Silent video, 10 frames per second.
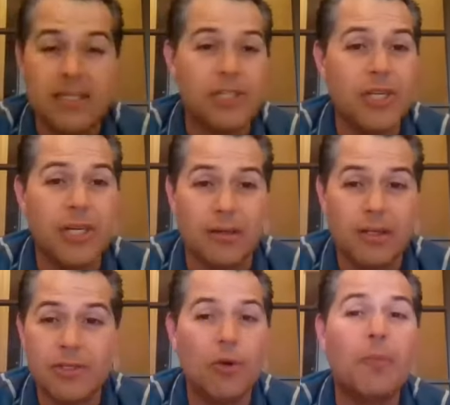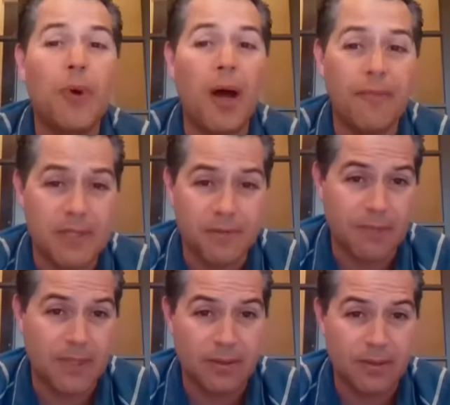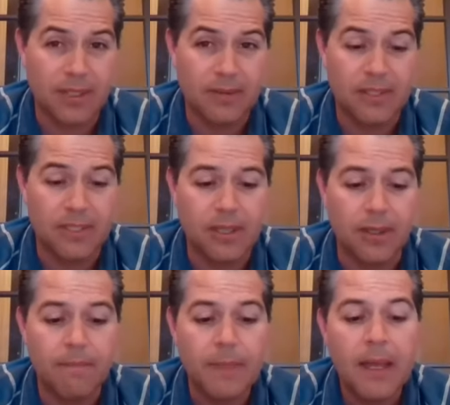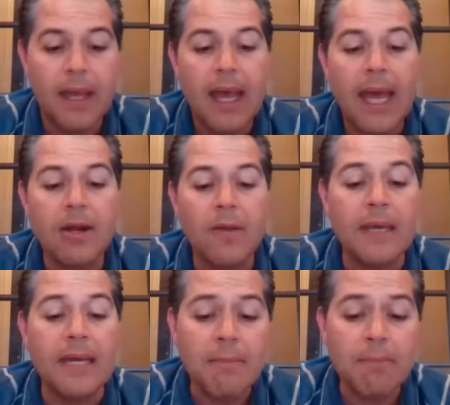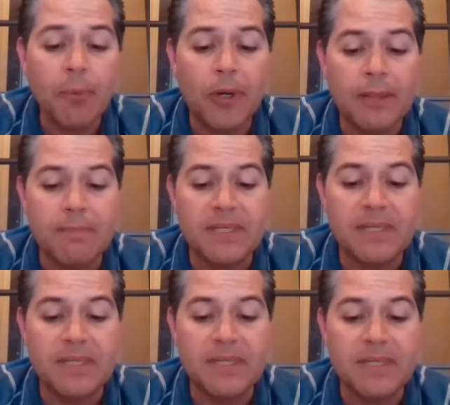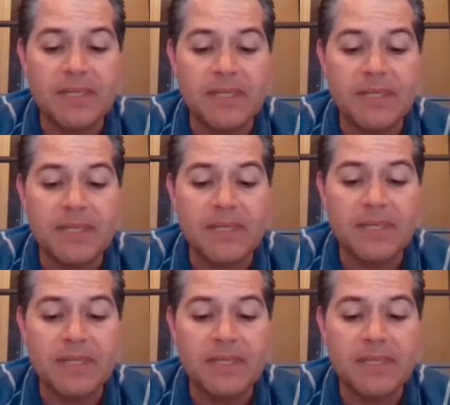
this year. There's no profits from that hotel this year. And on the importing business side, we